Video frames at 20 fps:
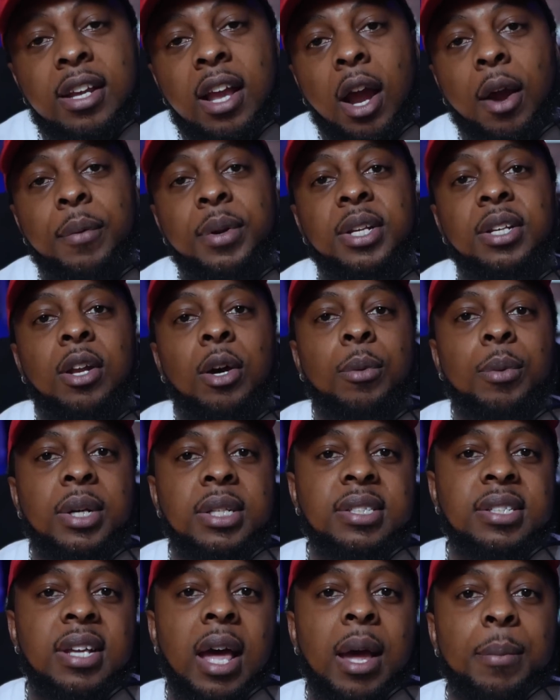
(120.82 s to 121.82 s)
Y'all already know
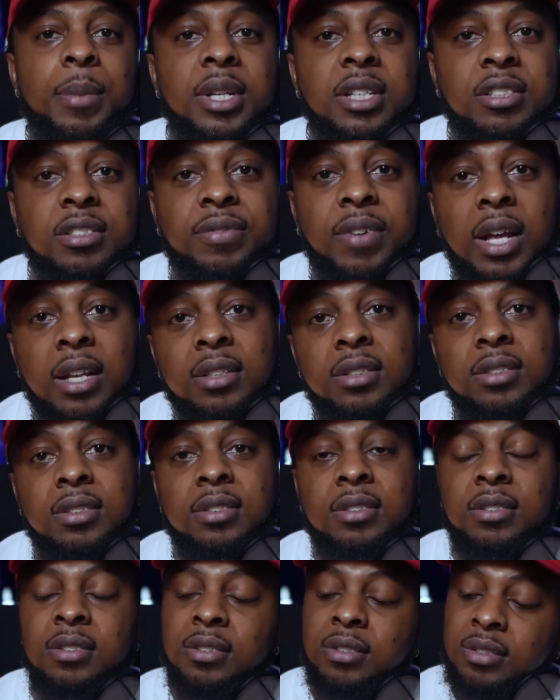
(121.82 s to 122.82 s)
what time it is, fellas.
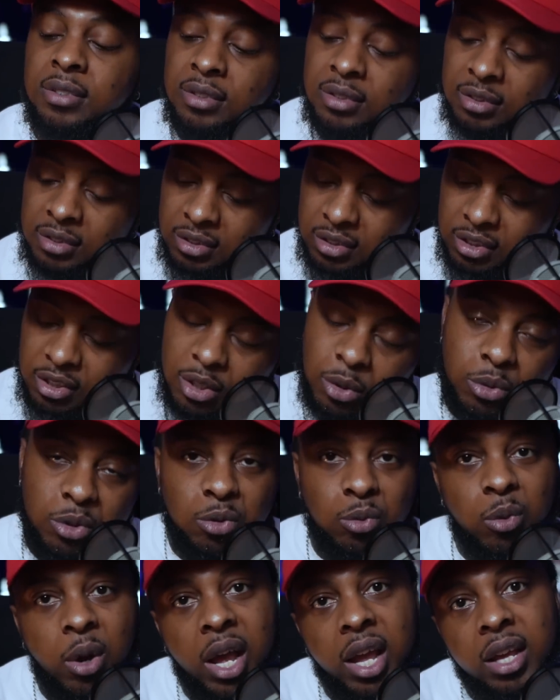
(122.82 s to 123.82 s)
Cue the
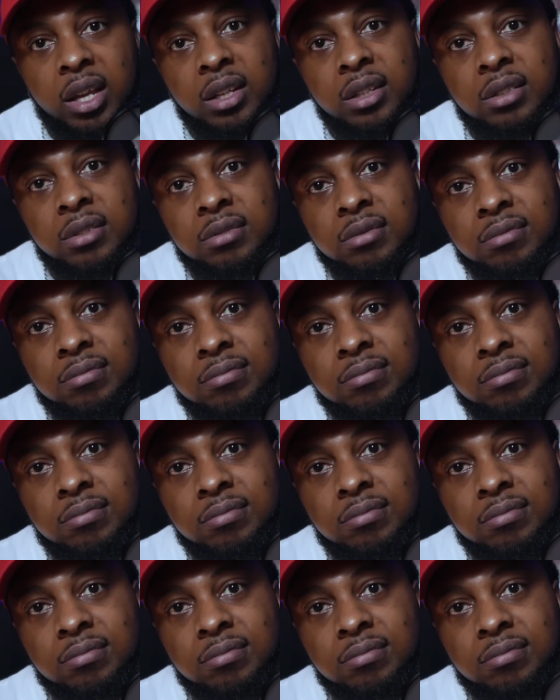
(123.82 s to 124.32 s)
Wayne.